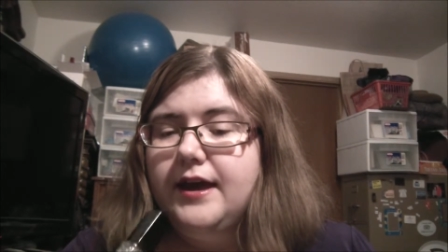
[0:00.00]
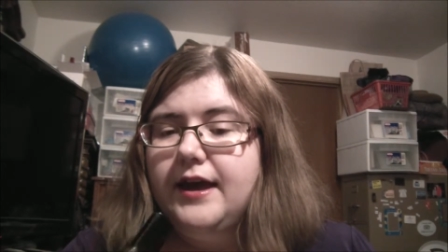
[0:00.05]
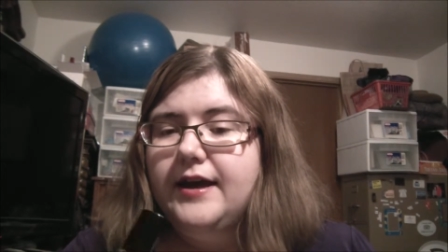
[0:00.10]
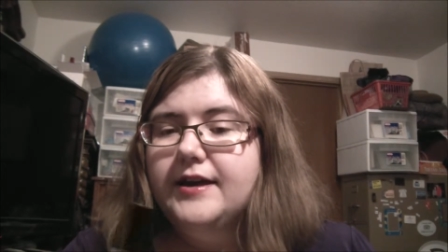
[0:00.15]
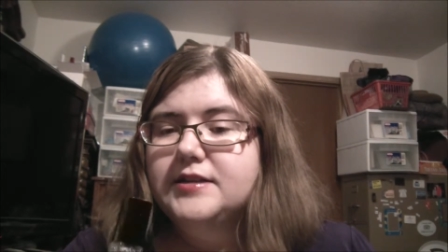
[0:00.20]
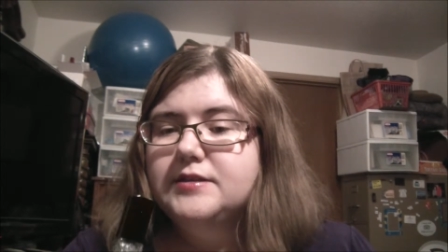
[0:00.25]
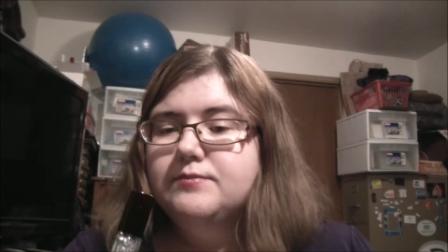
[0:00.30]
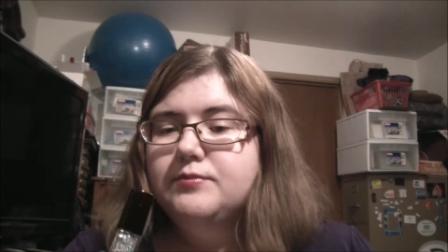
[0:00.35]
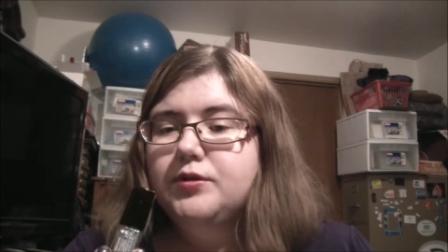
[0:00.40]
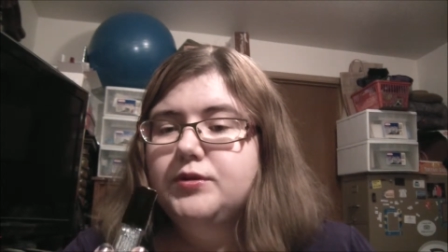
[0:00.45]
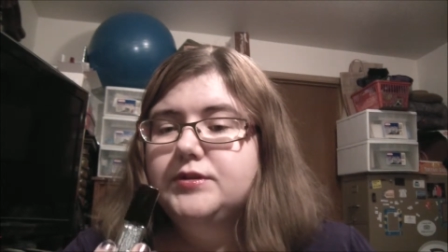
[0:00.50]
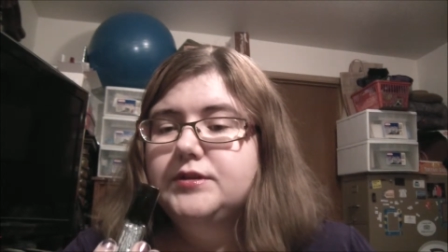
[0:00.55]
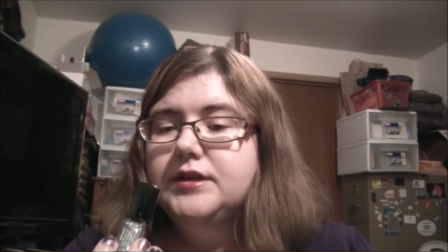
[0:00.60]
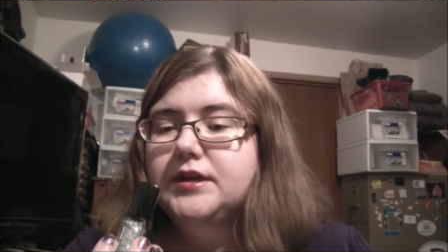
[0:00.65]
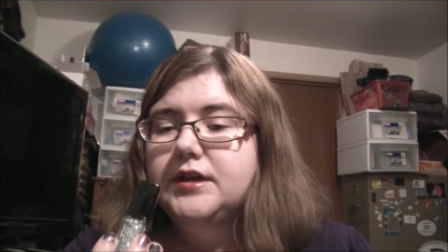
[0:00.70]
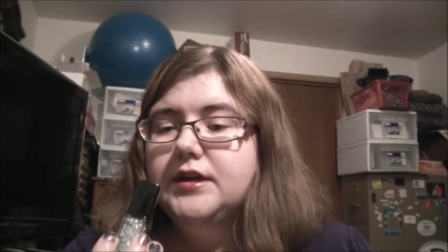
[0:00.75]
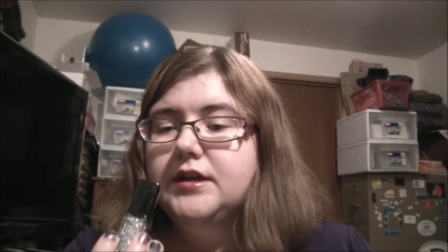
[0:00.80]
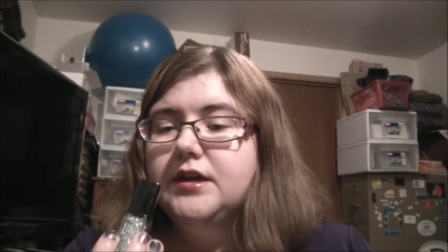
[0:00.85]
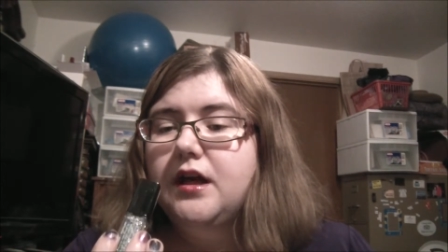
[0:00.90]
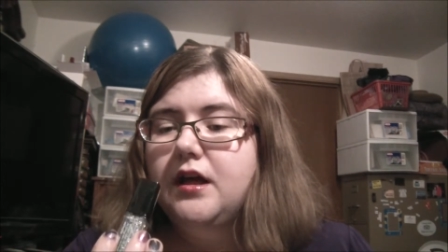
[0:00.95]
it has
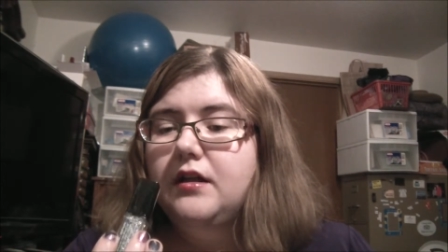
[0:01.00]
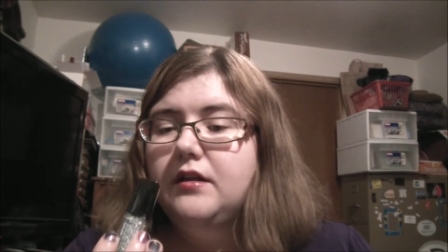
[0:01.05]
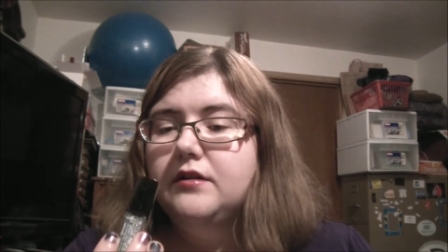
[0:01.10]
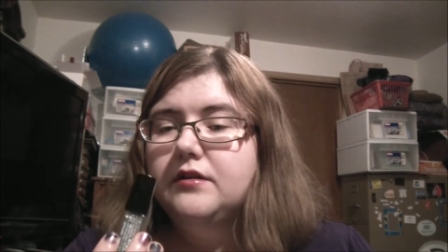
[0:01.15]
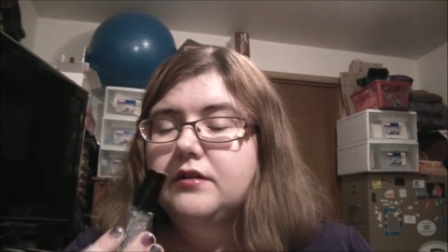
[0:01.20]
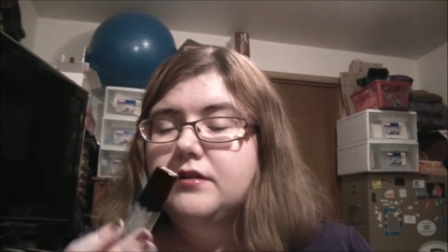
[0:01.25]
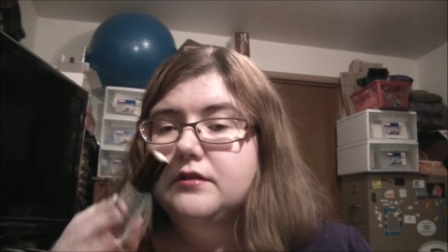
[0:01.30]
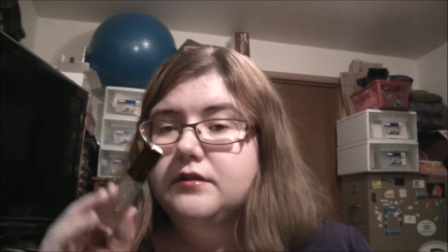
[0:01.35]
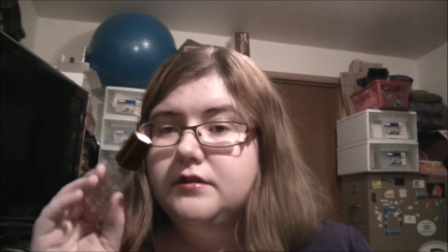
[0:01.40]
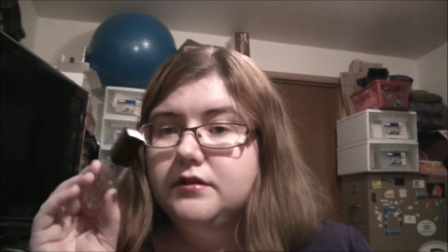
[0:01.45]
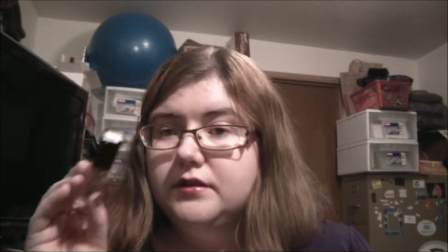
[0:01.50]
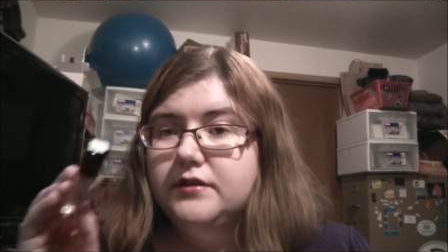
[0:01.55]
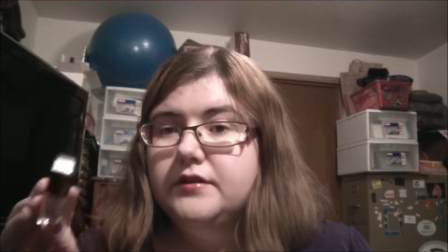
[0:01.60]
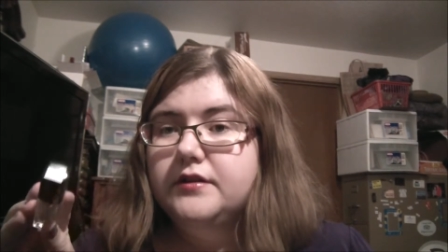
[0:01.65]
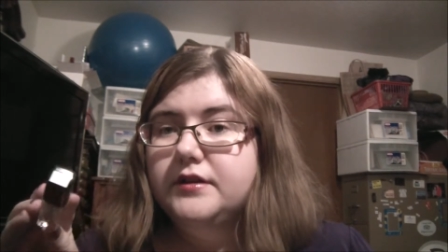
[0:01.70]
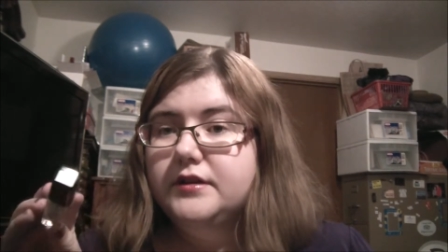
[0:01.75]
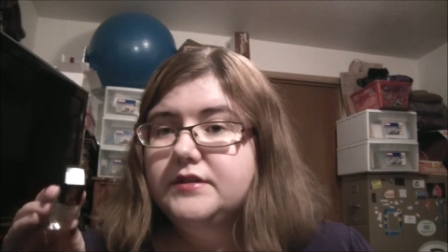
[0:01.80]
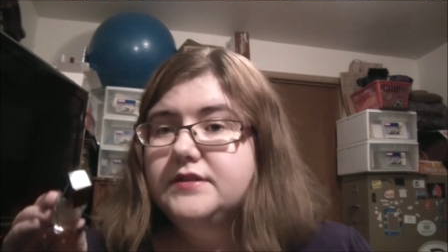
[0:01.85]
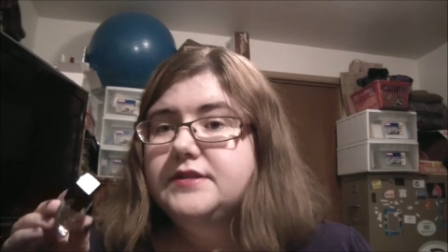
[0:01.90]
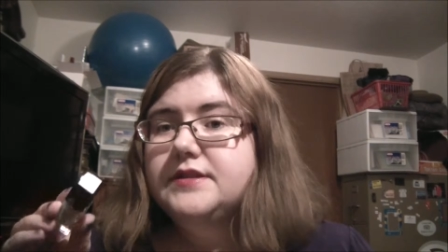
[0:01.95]
multicolor
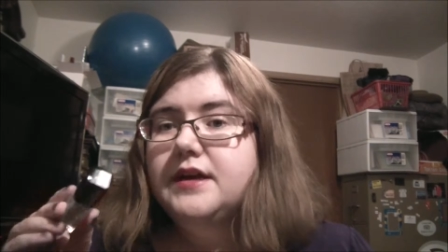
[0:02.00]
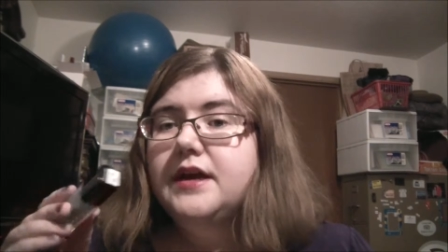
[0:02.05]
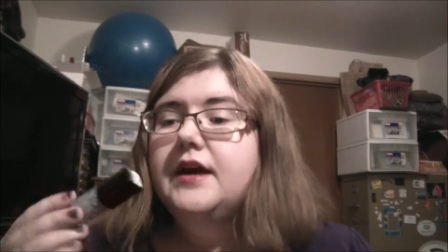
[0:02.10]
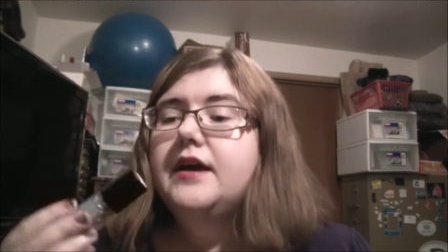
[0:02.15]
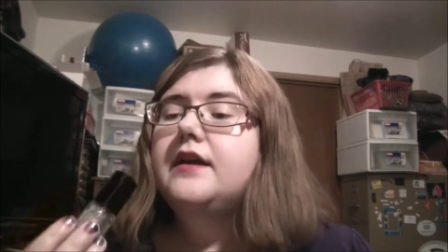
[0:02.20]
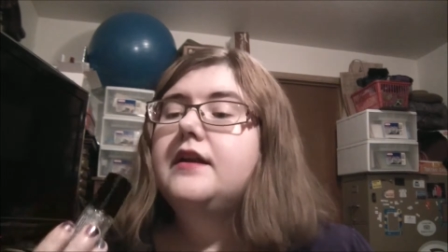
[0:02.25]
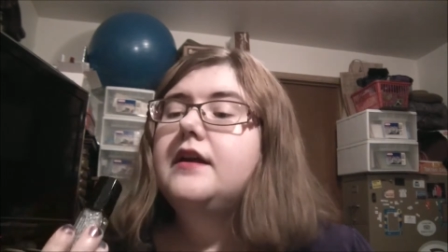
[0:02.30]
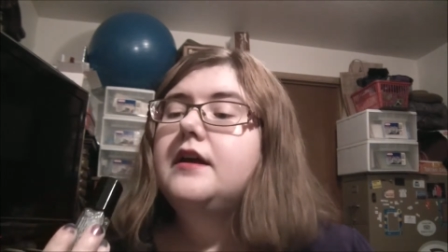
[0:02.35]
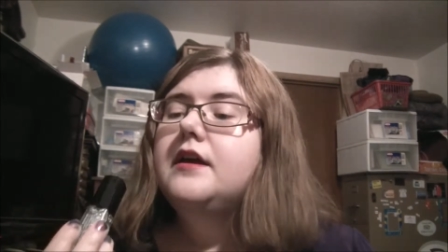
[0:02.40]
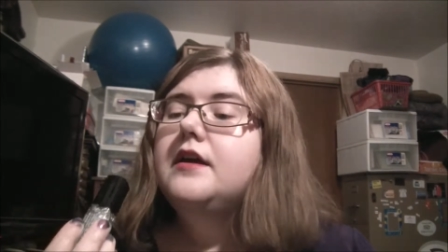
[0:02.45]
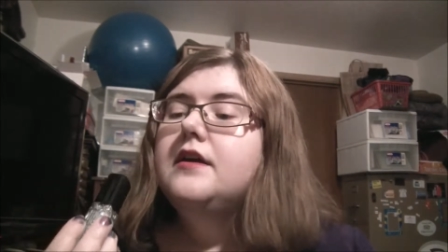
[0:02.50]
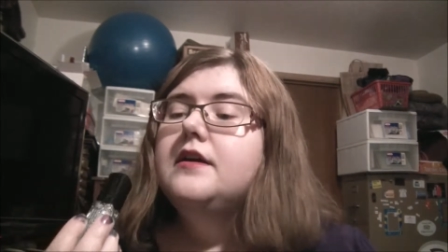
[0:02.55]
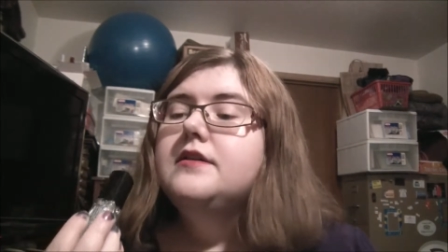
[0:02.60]
glitter inside.